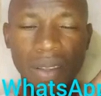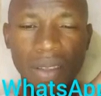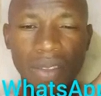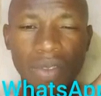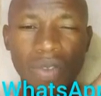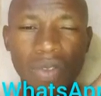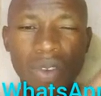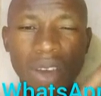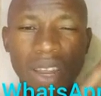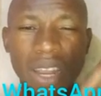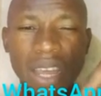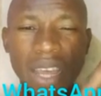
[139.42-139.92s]

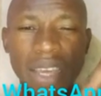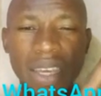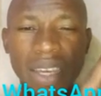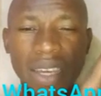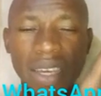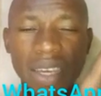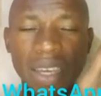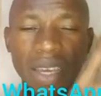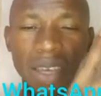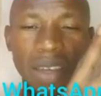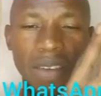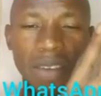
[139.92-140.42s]
You are
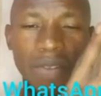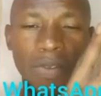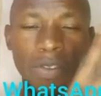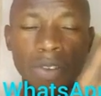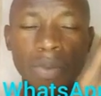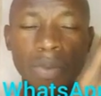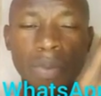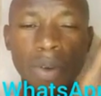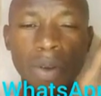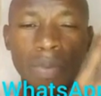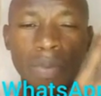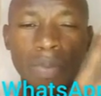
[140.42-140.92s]
like a
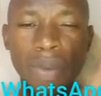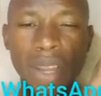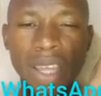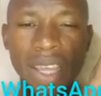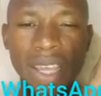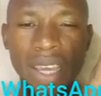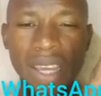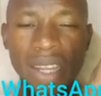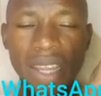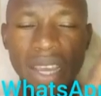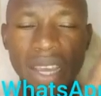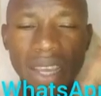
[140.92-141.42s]
football
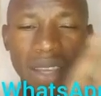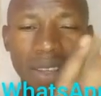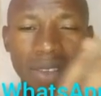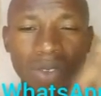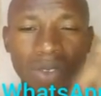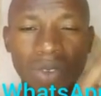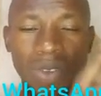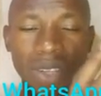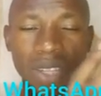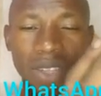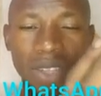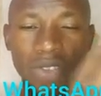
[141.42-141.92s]
player that
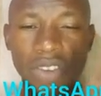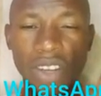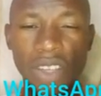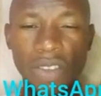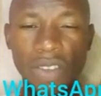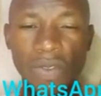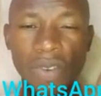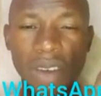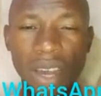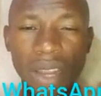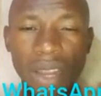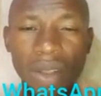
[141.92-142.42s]
is on a
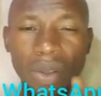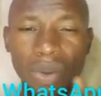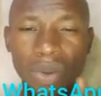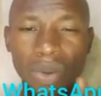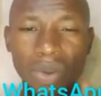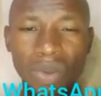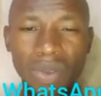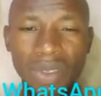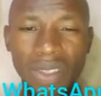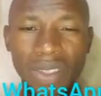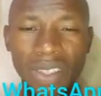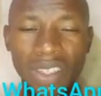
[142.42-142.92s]
transfer
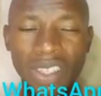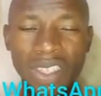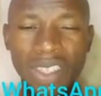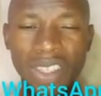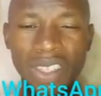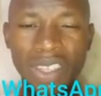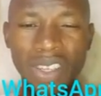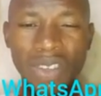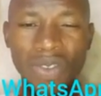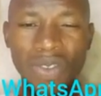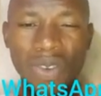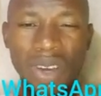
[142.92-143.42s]
loan.
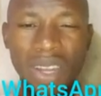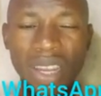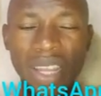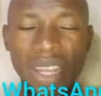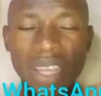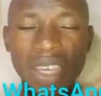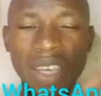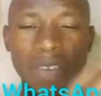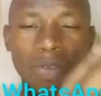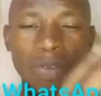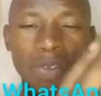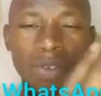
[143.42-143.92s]
You are
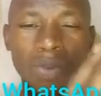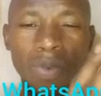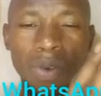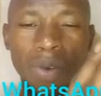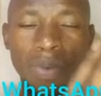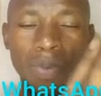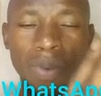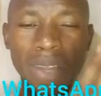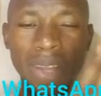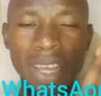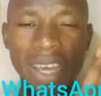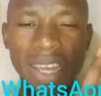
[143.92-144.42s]
like a
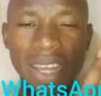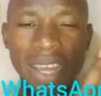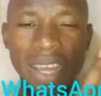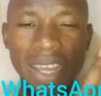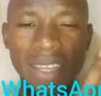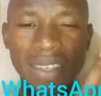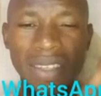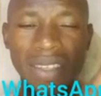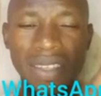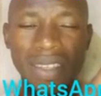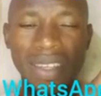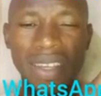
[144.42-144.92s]
football player that
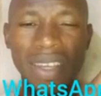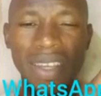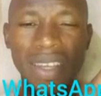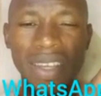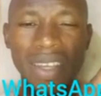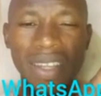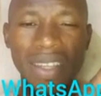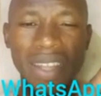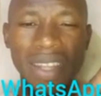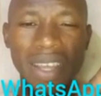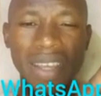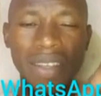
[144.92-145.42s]
is
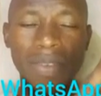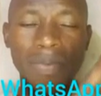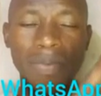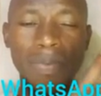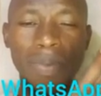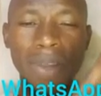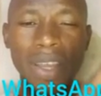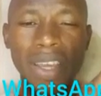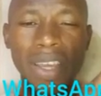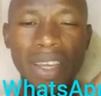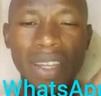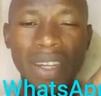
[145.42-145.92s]

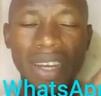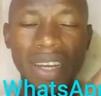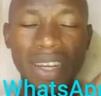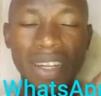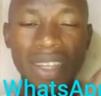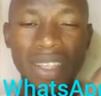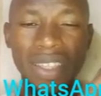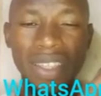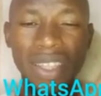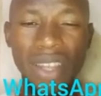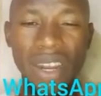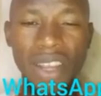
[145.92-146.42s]
playing an
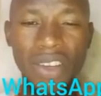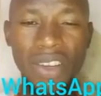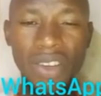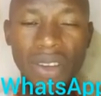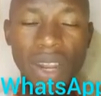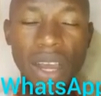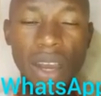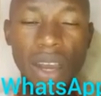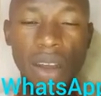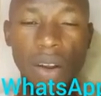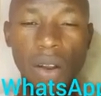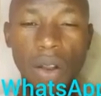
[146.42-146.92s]

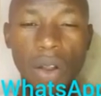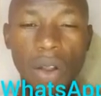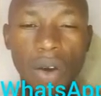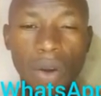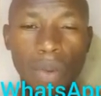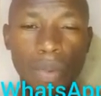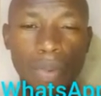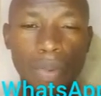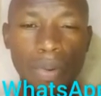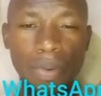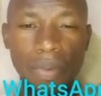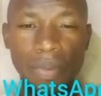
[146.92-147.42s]
international club.